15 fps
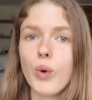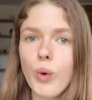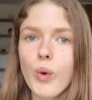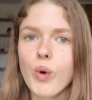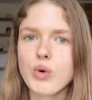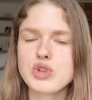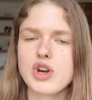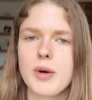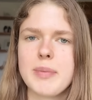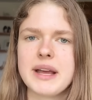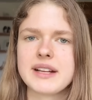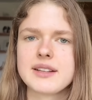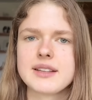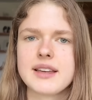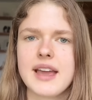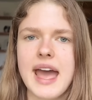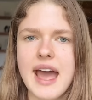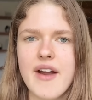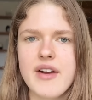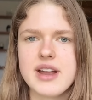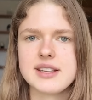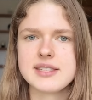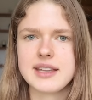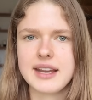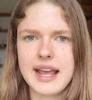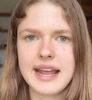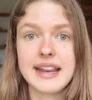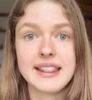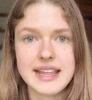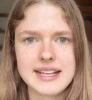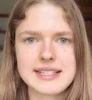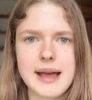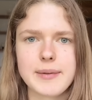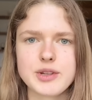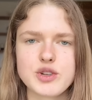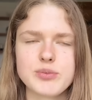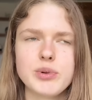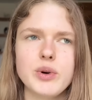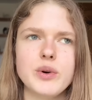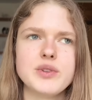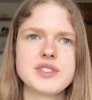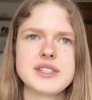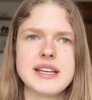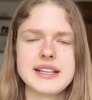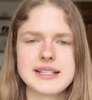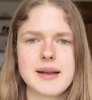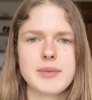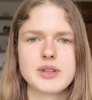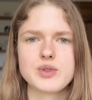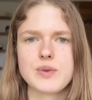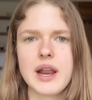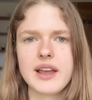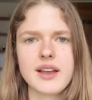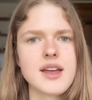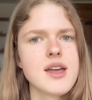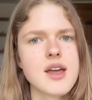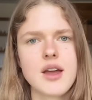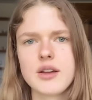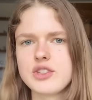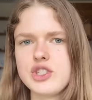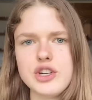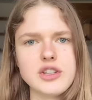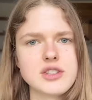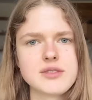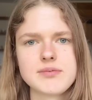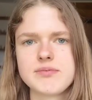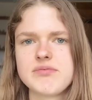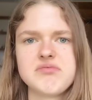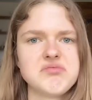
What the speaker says: or topic areas that in the examiner's reports, the examiners were like, students,